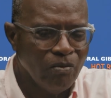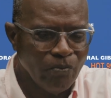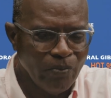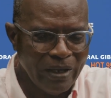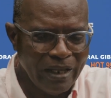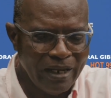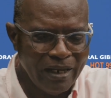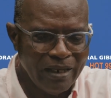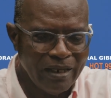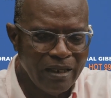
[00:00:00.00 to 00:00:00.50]

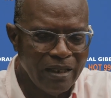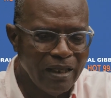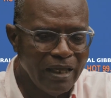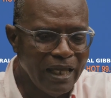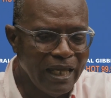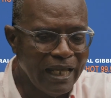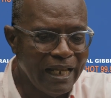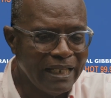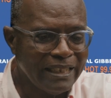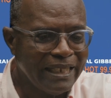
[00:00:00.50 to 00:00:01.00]
Well,
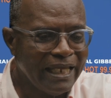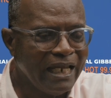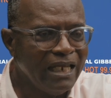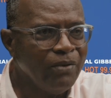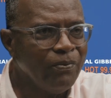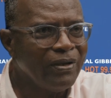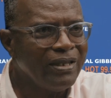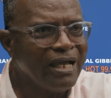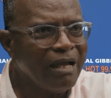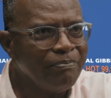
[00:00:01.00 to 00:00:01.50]
I'll tell you
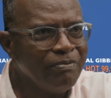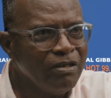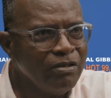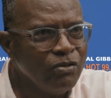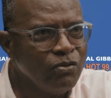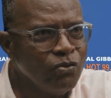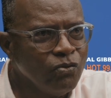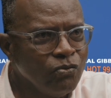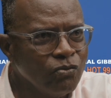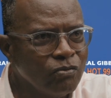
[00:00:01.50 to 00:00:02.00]
what happened
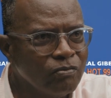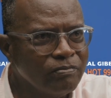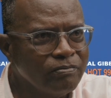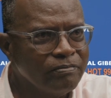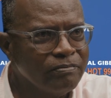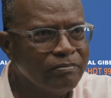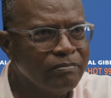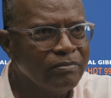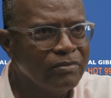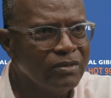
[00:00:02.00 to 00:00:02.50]
too
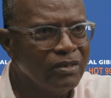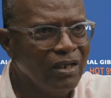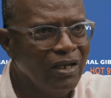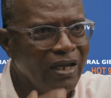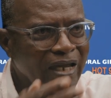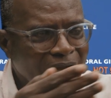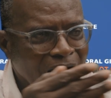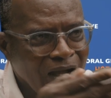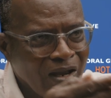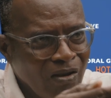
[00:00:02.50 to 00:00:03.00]

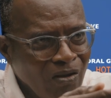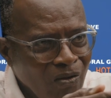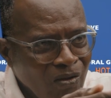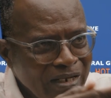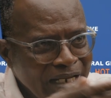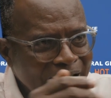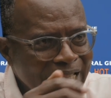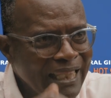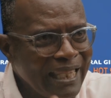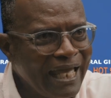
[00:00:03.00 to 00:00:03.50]
along
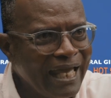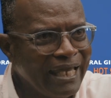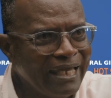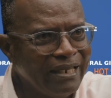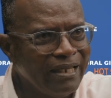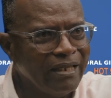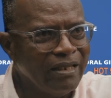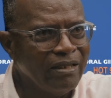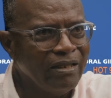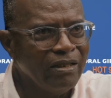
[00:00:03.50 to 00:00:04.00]
that
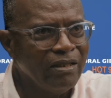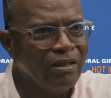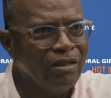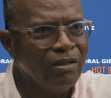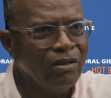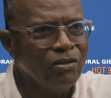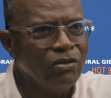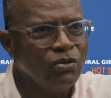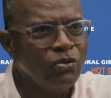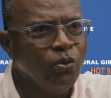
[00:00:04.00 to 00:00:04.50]
line.
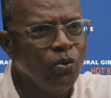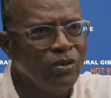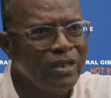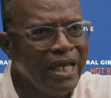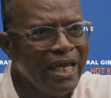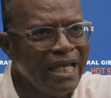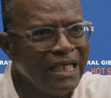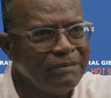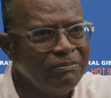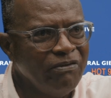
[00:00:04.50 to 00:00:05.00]
2
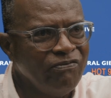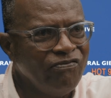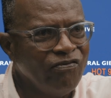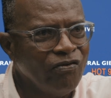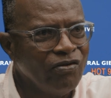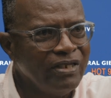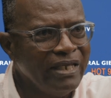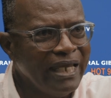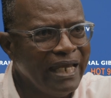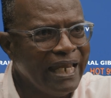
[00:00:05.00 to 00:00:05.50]
days before
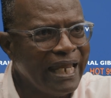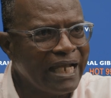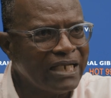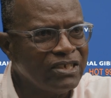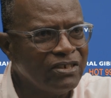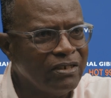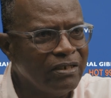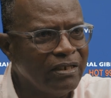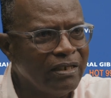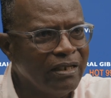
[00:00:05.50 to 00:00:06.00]
the
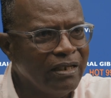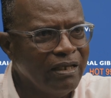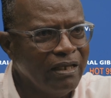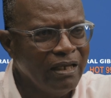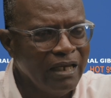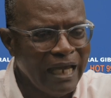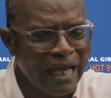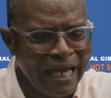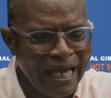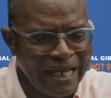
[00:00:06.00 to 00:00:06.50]
election,
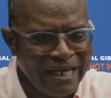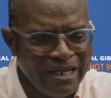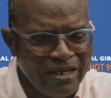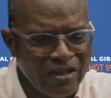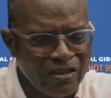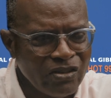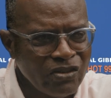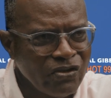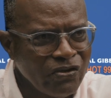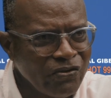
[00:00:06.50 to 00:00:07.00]
either the
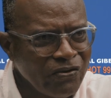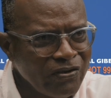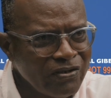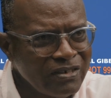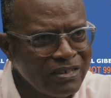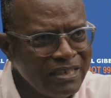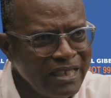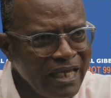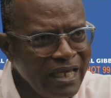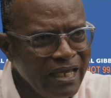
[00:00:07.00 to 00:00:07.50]

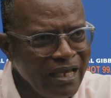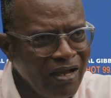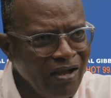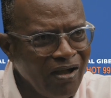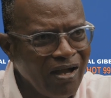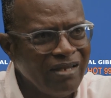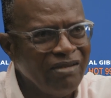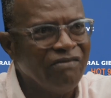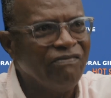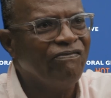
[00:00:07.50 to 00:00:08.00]
Thursday
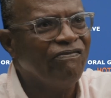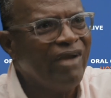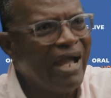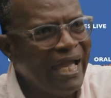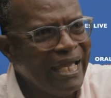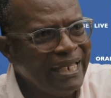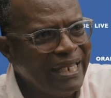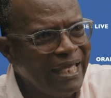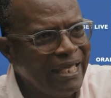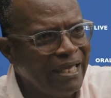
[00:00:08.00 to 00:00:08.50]
or the
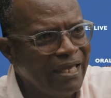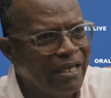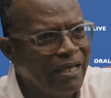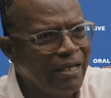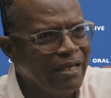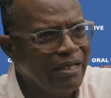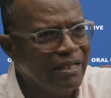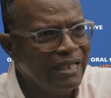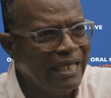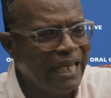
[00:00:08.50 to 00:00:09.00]
Friday,
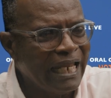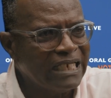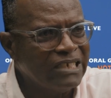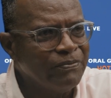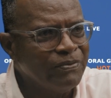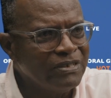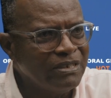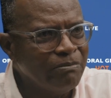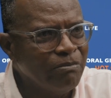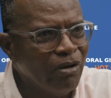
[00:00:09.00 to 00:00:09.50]
the election
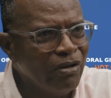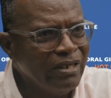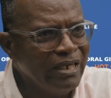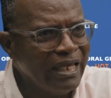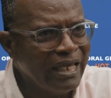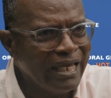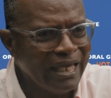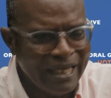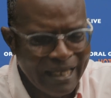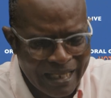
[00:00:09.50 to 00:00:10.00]
was a
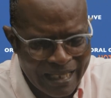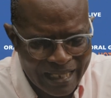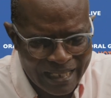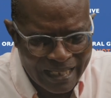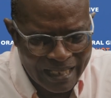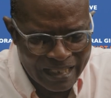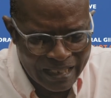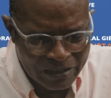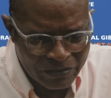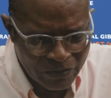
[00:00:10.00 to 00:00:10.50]
Monday.
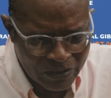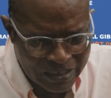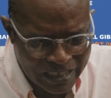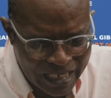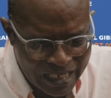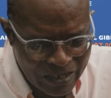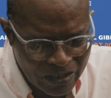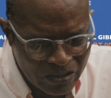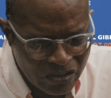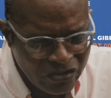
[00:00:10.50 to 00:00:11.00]
It was
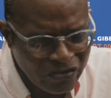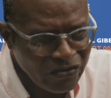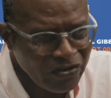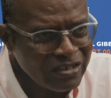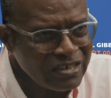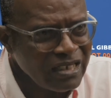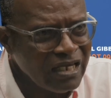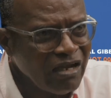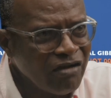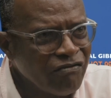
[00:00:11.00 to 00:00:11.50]
either
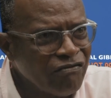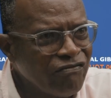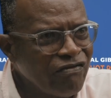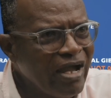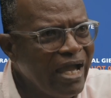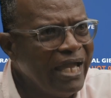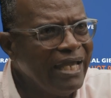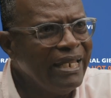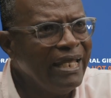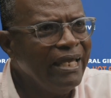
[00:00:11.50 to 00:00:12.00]
Thursday or
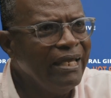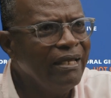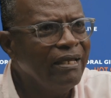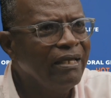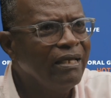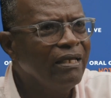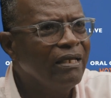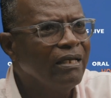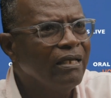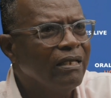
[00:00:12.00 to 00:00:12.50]
Friday,
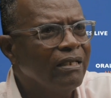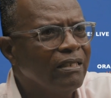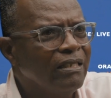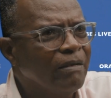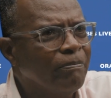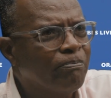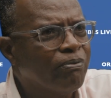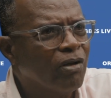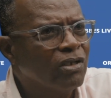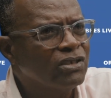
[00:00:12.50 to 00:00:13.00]
the
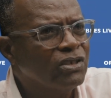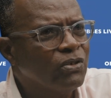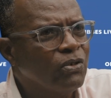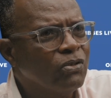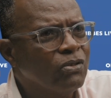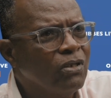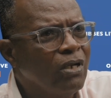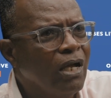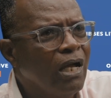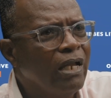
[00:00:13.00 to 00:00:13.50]

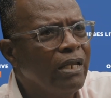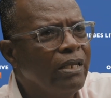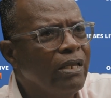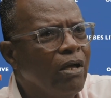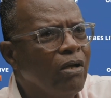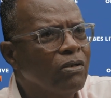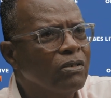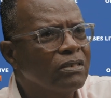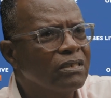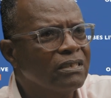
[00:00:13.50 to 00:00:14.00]
prosecutor
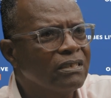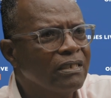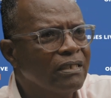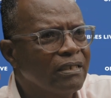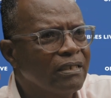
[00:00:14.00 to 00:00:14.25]
announced